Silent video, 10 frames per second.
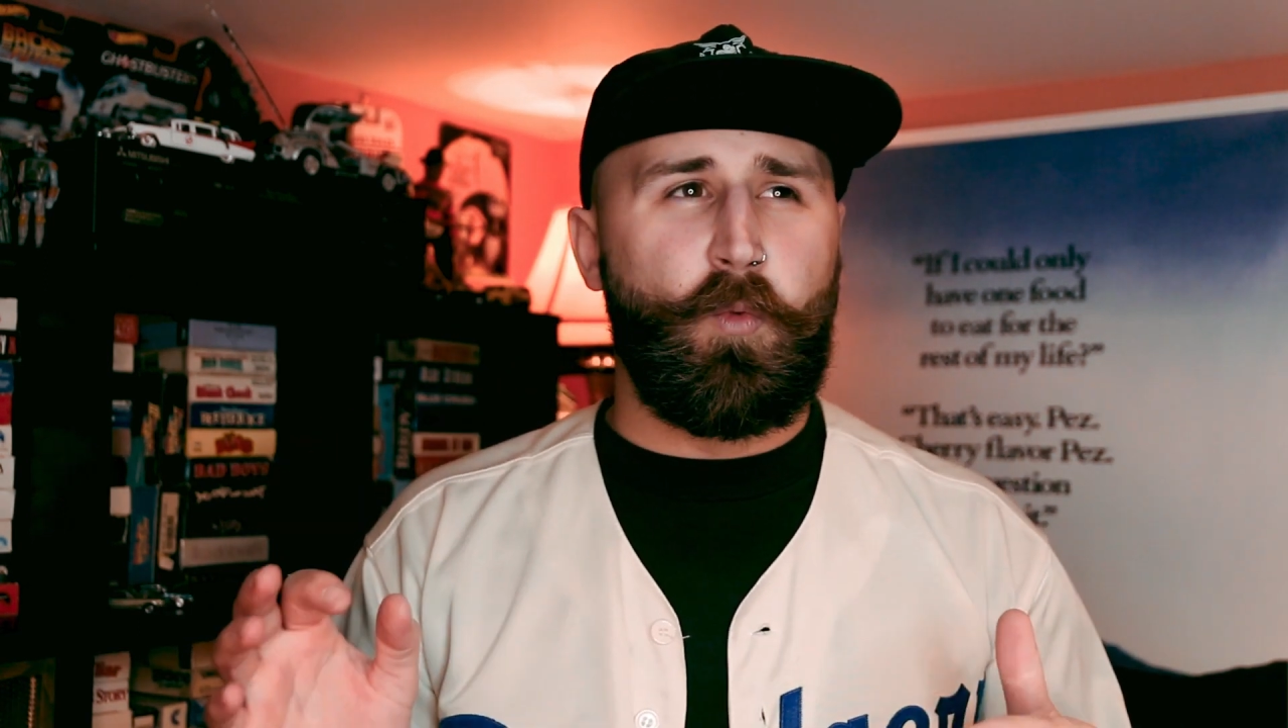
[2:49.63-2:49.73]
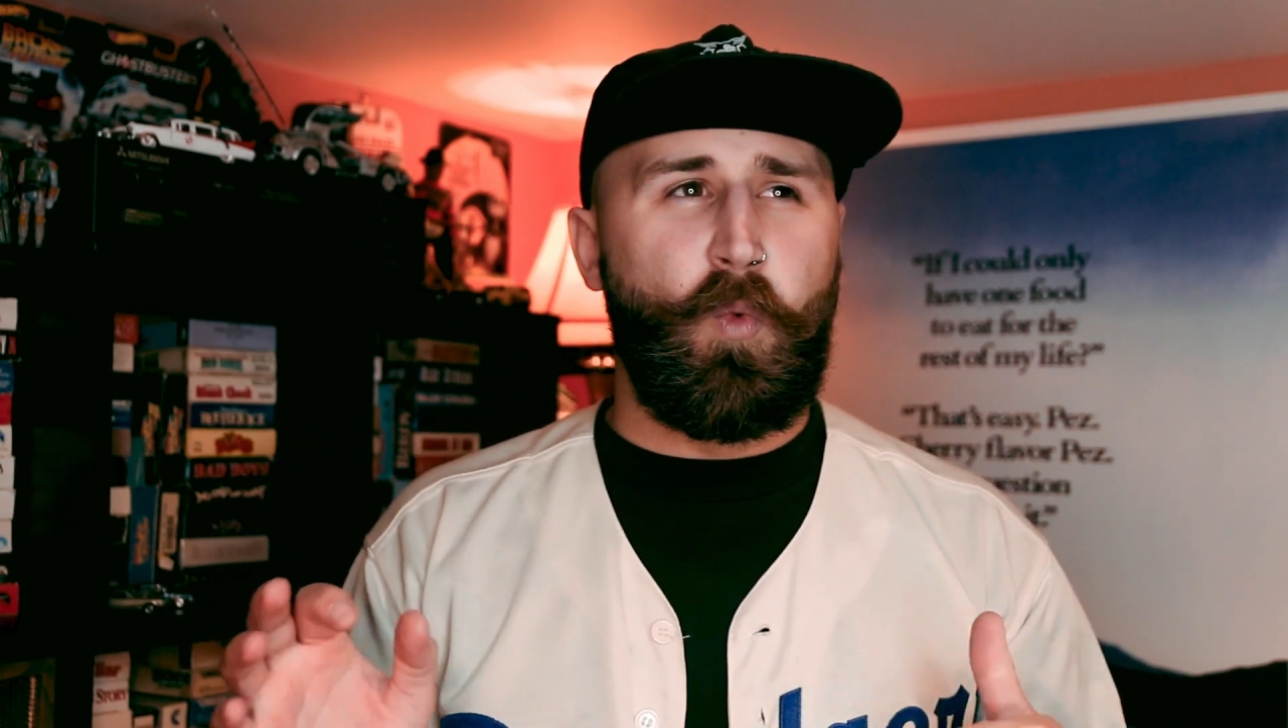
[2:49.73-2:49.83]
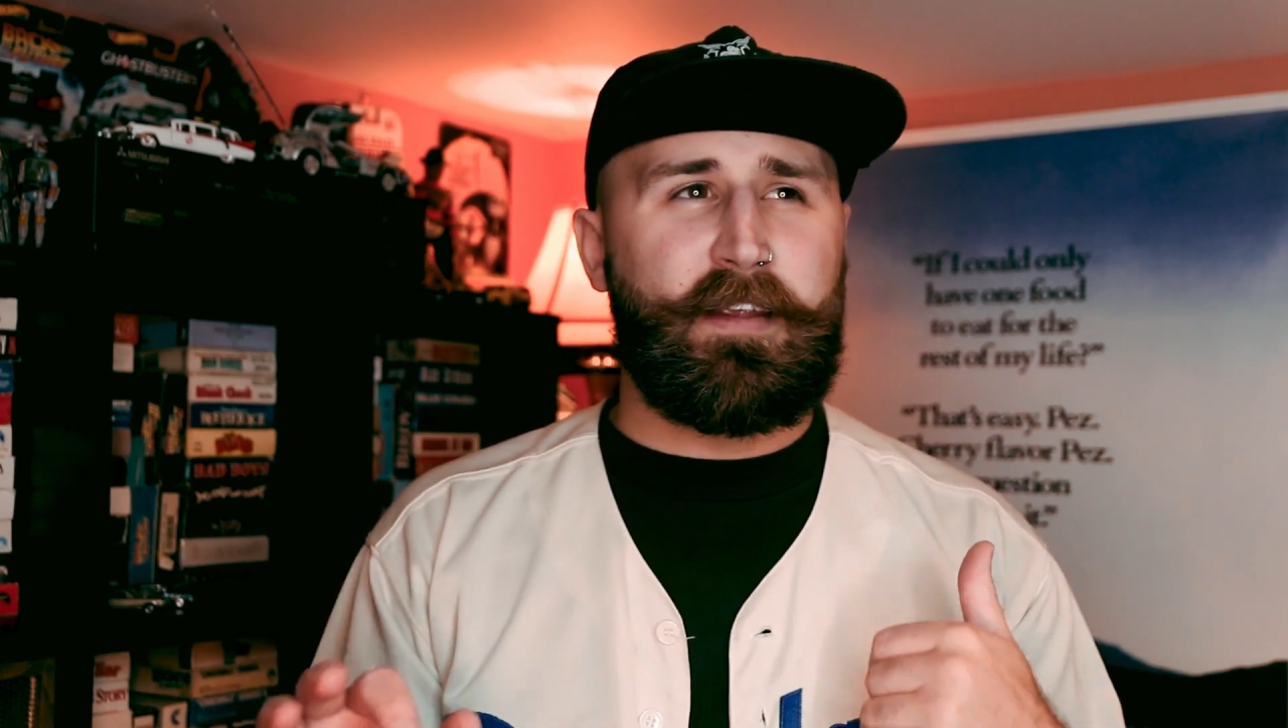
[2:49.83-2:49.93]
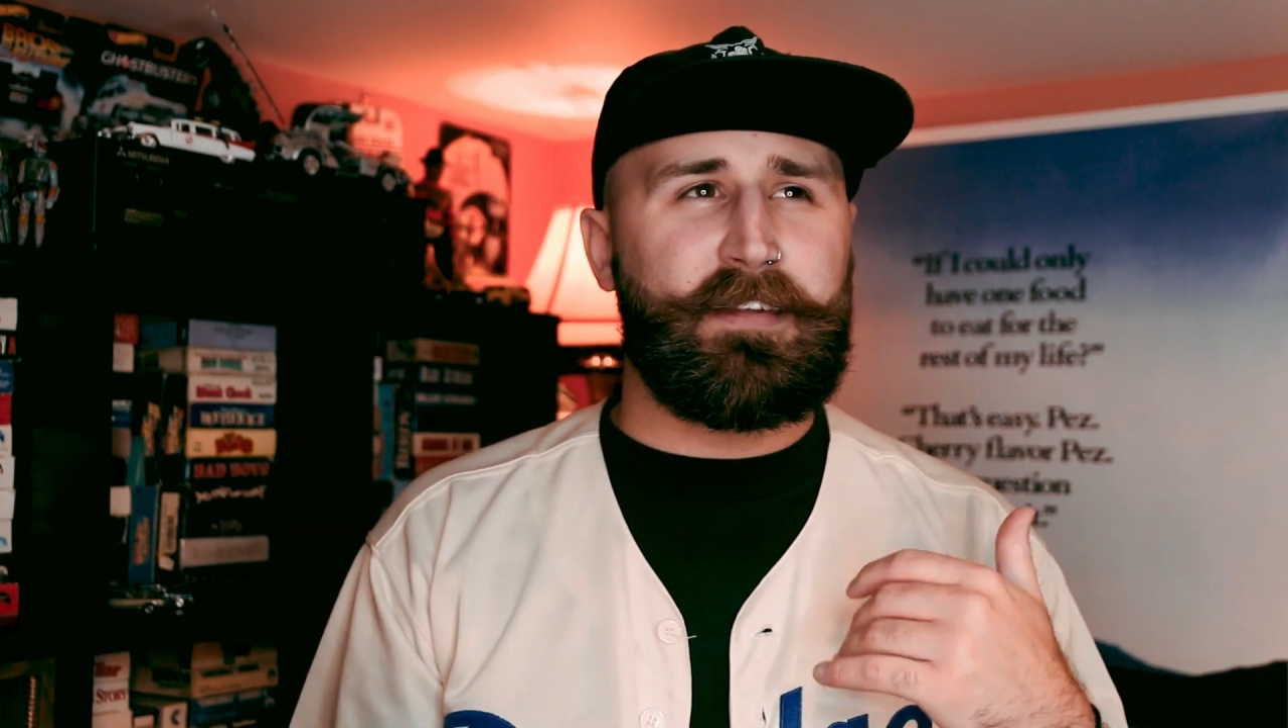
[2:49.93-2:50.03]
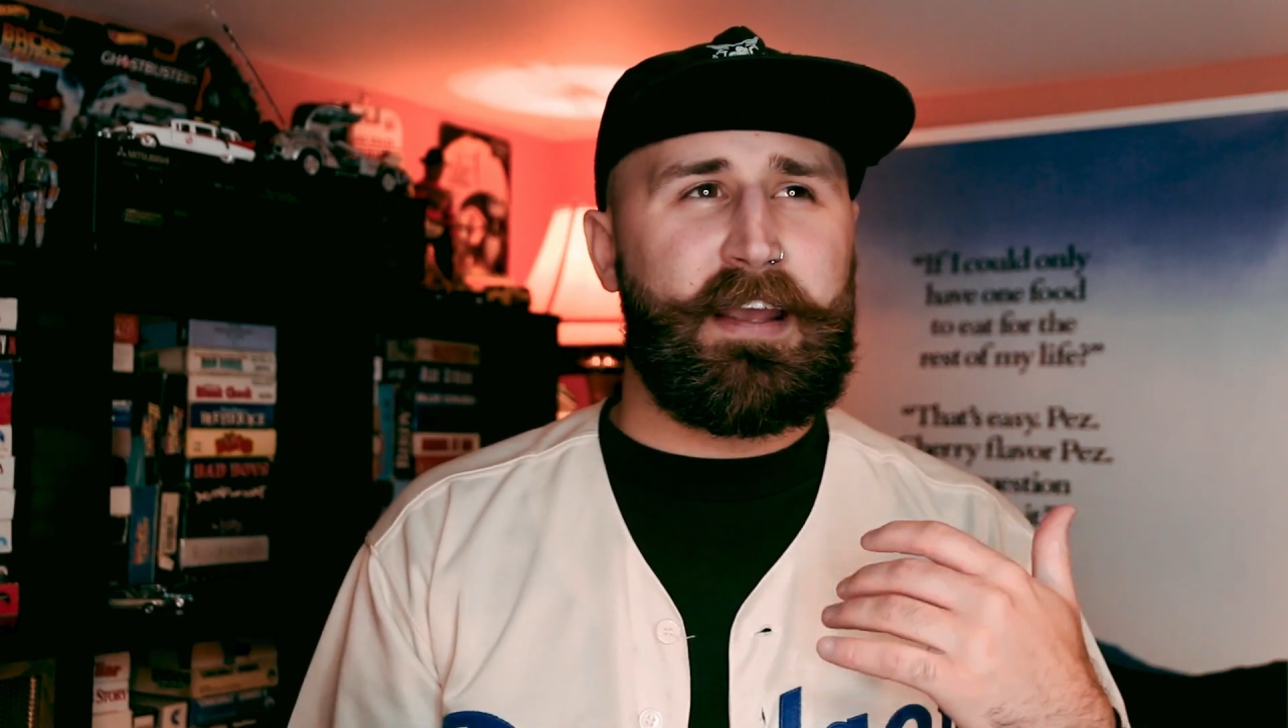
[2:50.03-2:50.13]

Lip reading: Wes